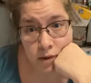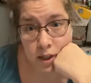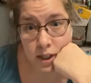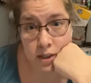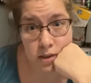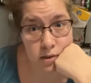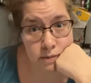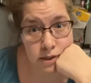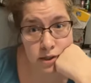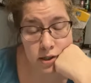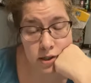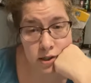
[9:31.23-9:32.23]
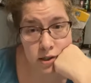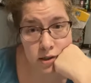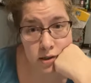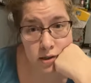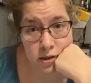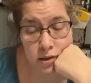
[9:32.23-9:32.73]
It's so much
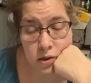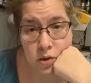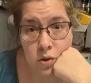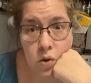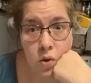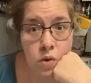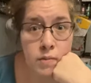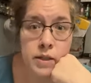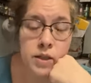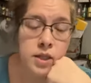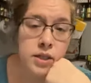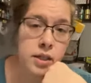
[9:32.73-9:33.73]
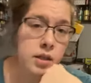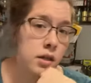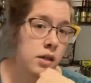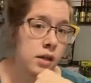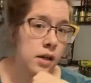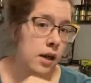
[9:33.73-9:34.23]
easier. So much easier.
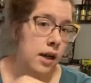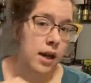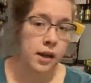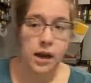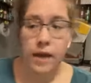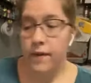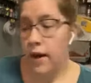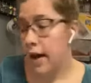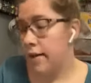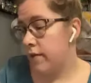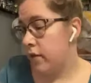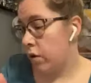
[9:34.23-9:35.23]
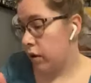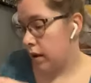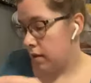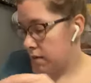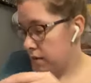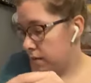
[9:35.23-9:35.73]
And I've, I know a
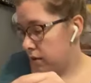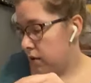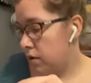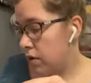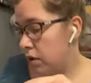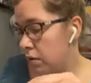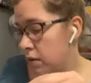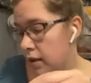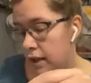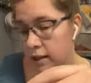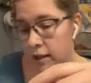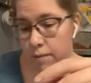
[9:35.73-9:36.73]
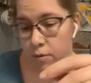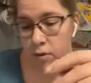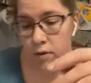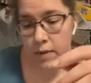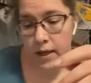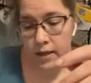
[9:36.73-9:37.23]
lot of people that struggle with like
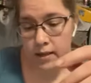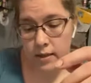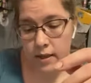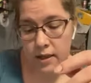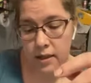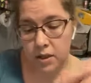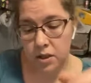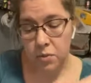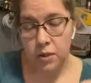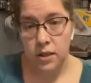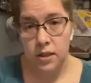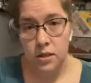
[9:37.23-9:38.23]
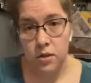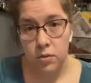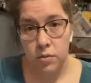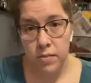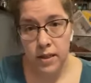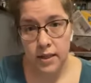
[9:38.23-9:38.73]
leopard spots and this is what they
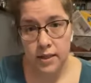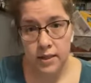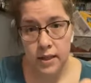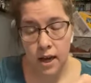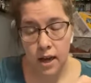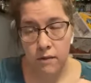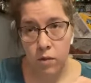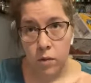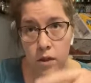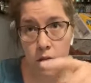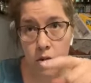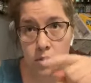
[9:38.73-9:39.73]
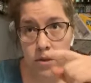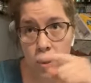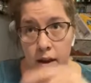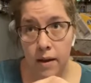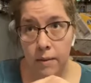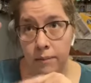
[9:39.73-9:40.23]
do because they have a really hard
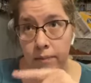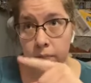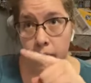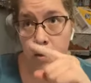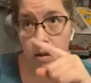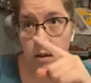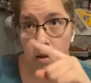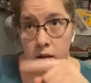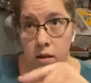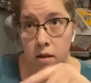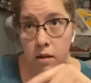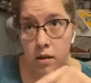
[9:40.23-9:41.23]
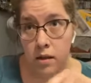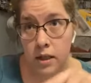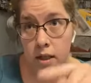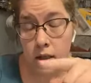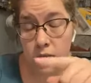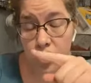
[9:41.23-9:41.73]
time
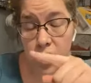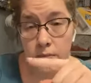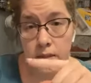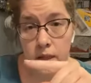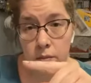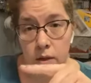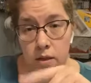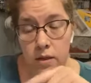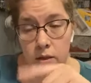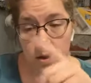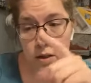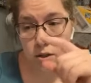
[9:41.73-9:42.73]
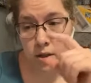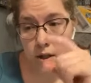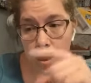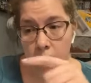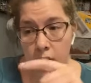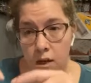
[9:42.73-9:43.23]
getting the shapes they want. So they just
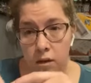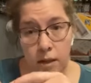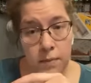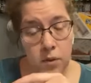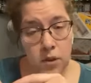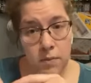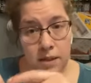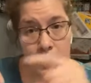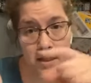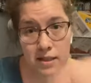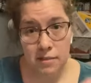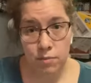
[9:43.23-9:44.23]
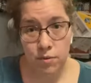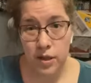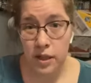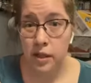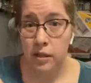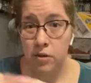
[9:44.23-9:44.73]
cut out leopard spots and then
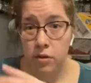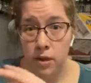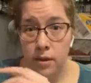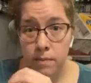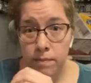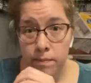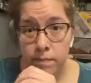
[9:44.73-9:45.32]
pre-glitter them.